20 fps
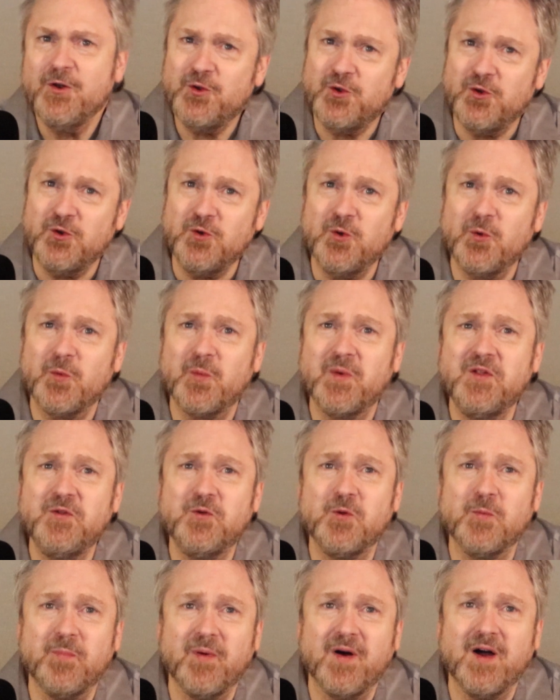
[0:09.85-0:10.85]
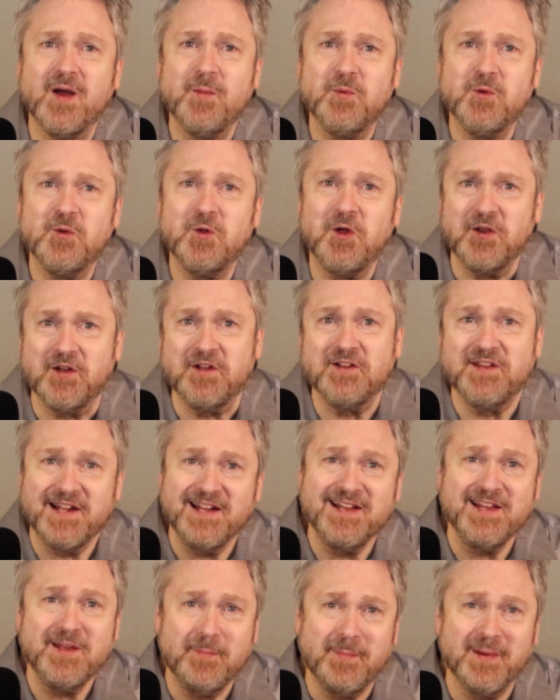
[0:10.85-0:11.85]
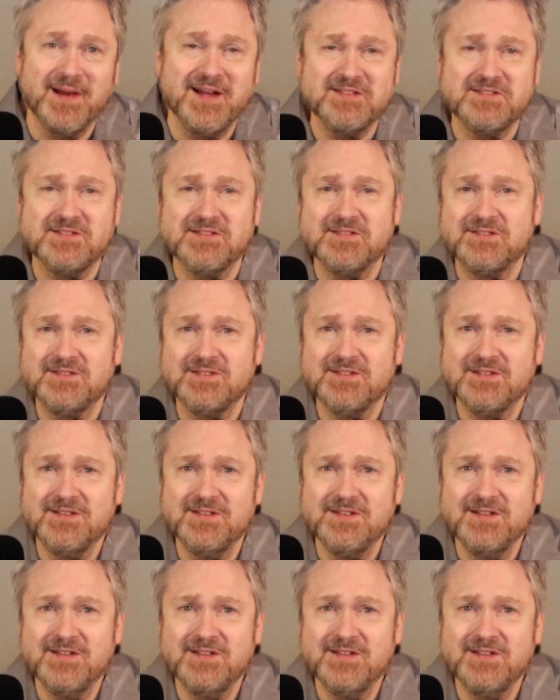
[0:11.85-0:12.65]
Do you read your Bible on a daily basis?